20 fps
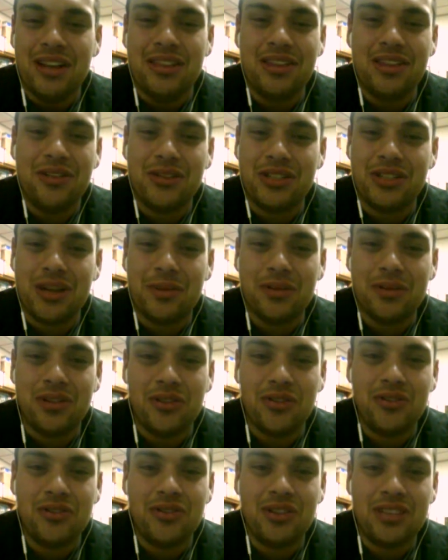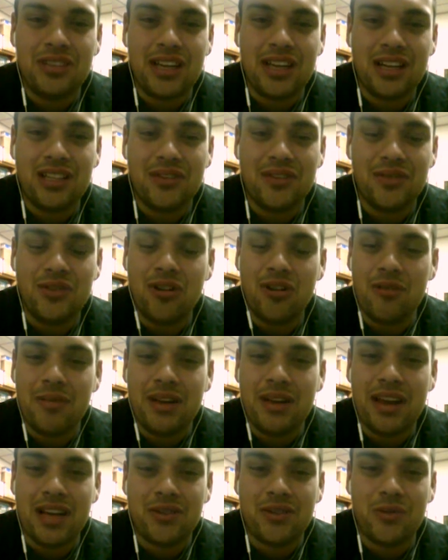the newest episode of True Detective. Join me
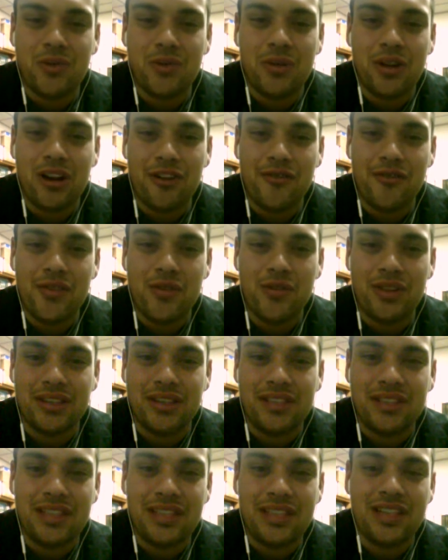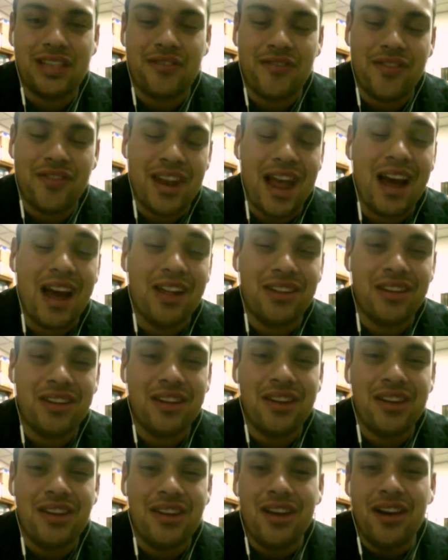next week when I review the season
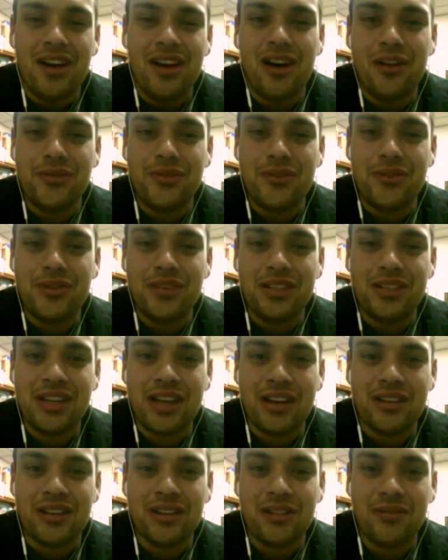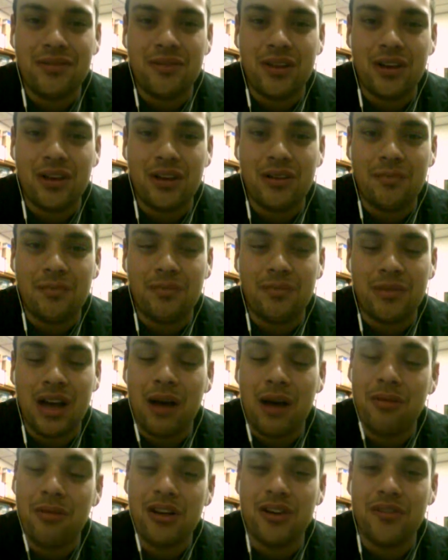finale of True Detective. I'm
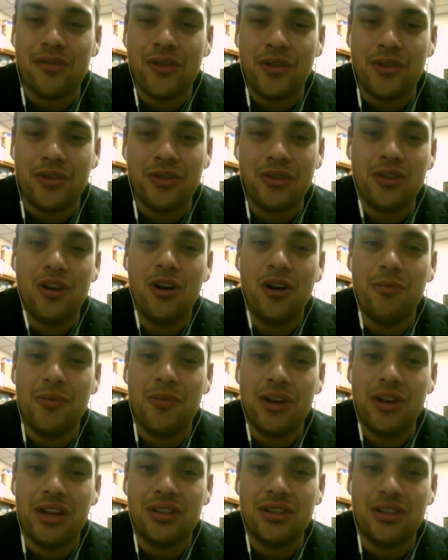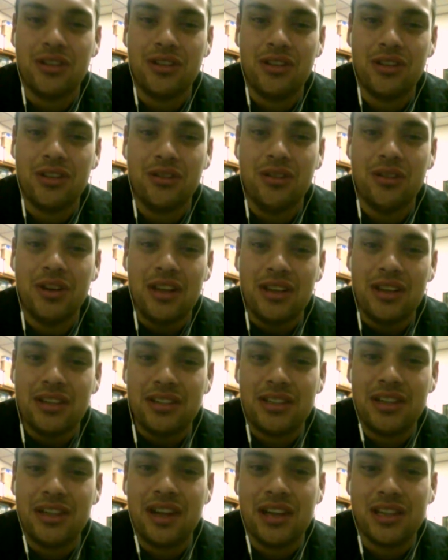looking forward to it. Hope you guys are too.
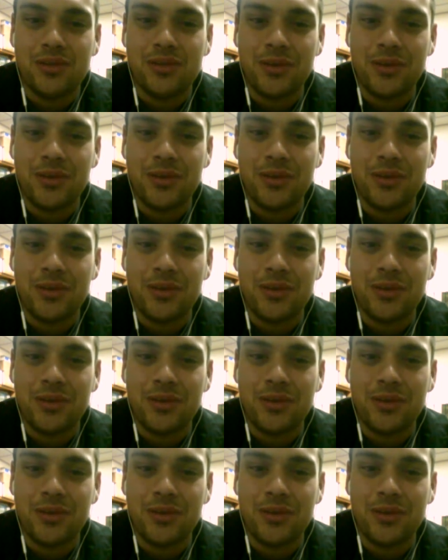See you next